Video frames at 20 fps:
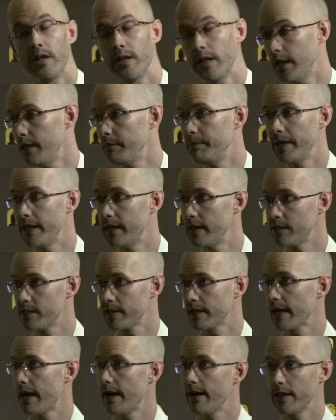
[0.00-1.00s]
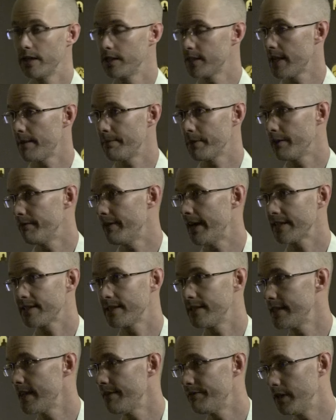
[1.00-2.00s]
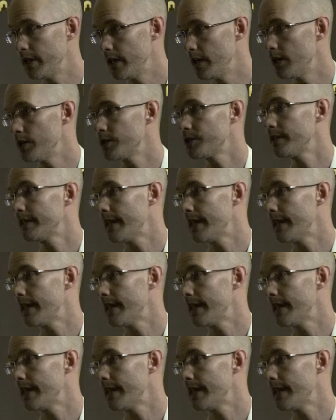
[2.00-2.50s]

He'd been in, Saka- in seven years